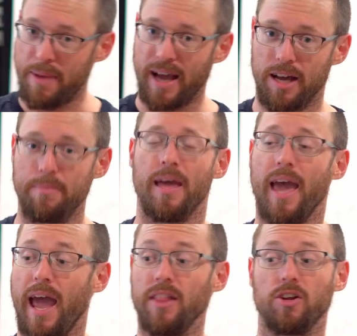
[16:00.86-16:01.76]
back up,
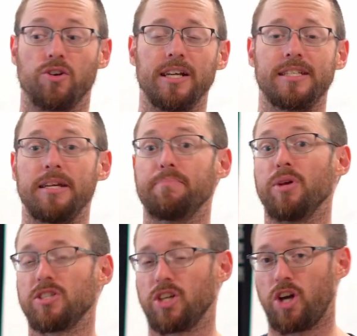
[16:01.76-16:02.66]
and the creatine
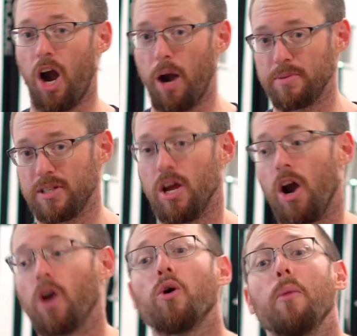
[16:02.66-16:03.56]
plus the carbs
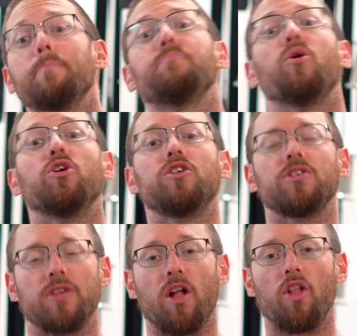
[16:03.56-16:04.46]
are going to
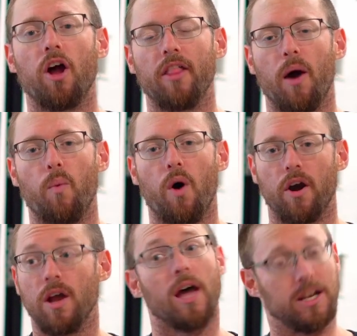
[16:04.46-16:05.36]
pull a lot of that
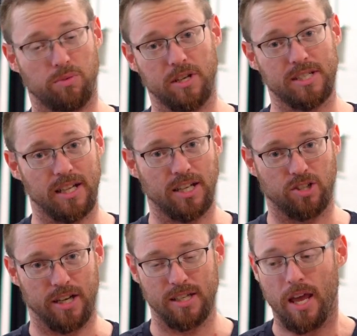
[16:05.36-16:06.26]
water, as well as the
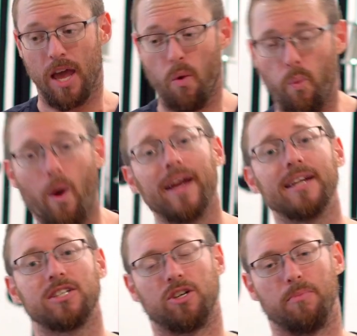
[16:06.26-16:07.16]
electrolytes, right
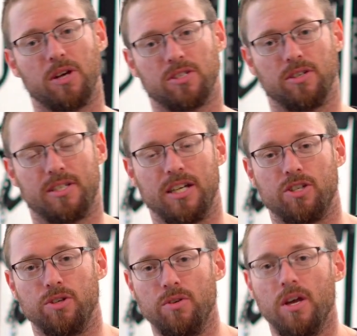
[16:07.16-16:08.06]
into your muscle
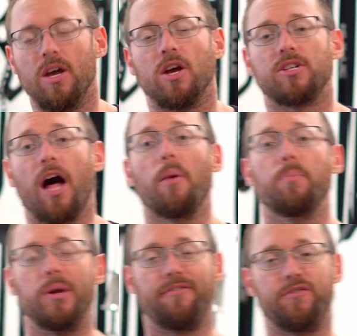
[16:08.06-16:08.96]
tissue to help
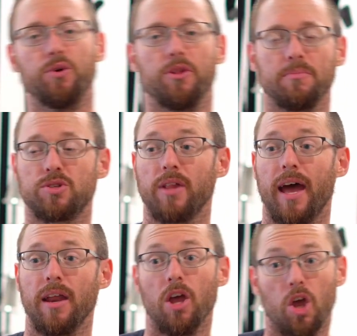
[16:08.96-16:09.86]
refuel them so
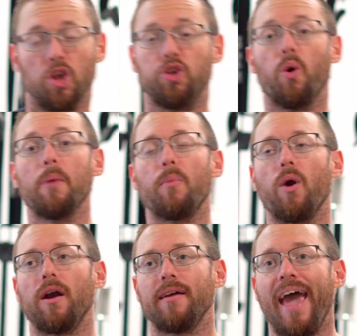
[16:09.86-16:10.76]
that you're
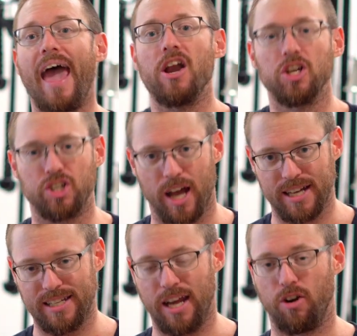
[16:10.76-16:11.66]
more
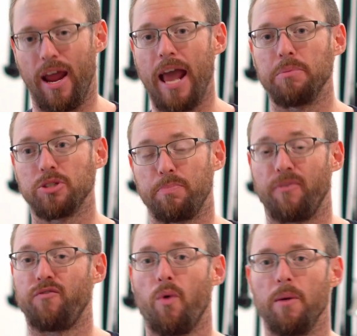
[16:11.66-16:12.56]
energized and you're able to
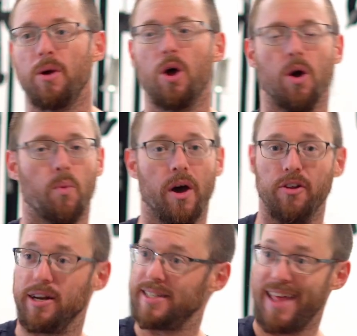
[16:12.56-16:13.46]
perform,
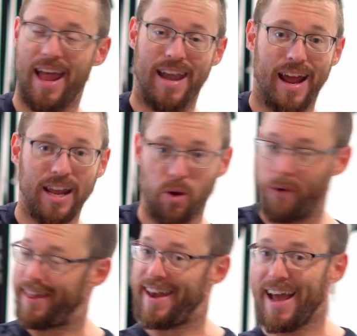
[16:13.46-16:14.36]
whether it's that night
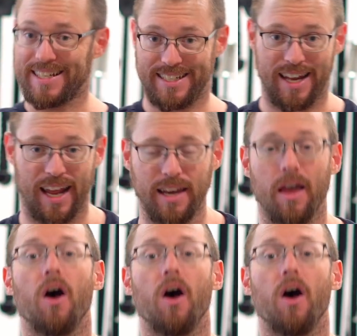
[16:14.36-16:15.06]
or the next night